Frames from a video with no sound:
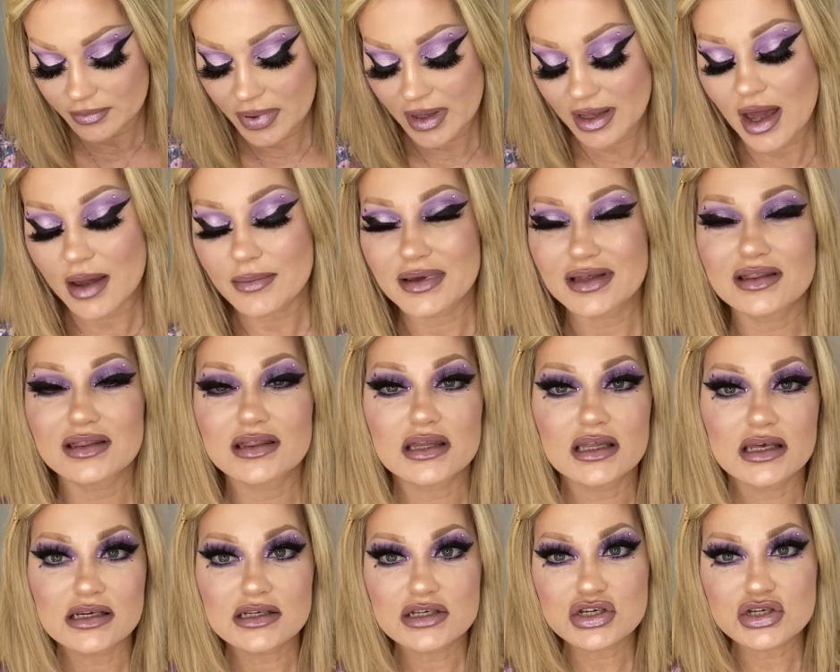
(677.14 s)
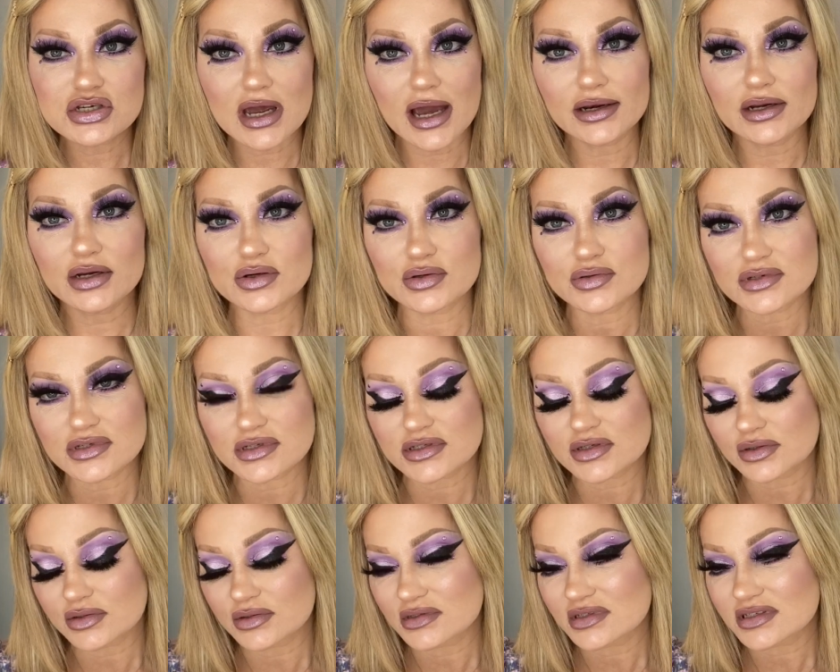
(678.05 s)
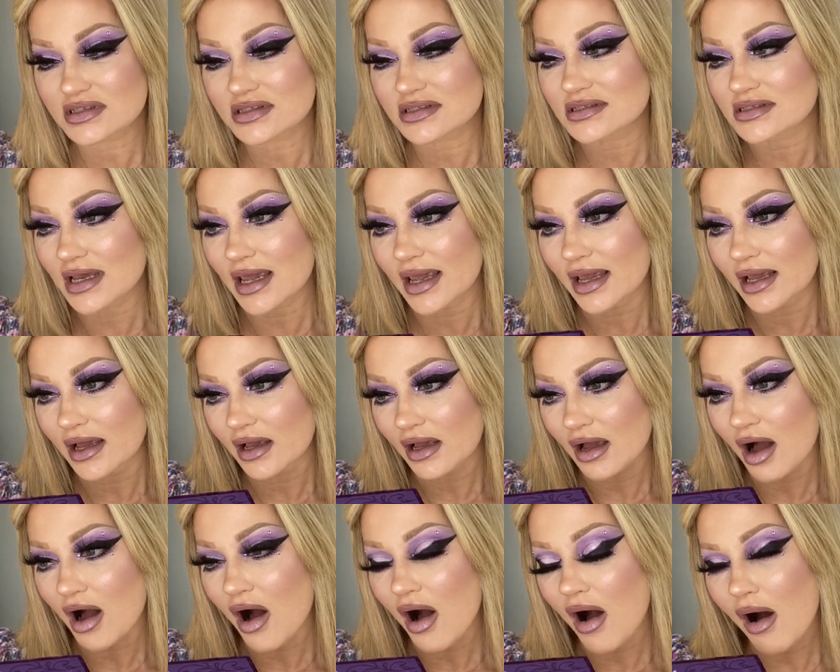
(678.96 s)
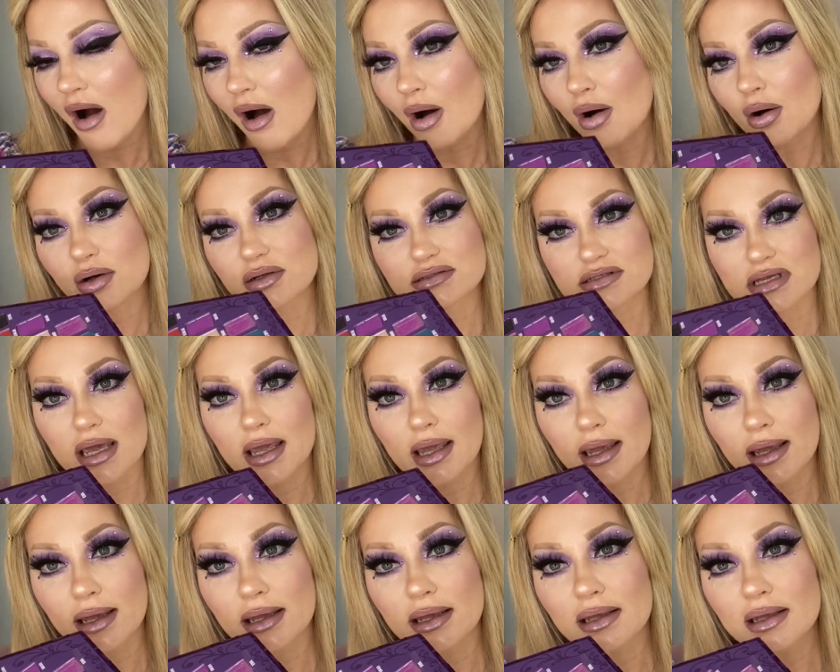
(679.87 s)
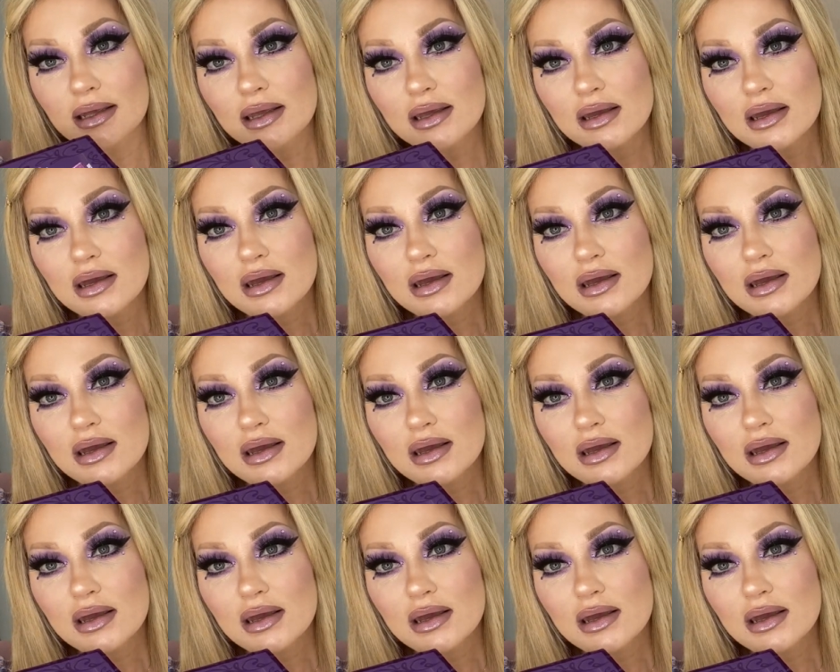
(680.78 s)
I mean, these shadows stay all day.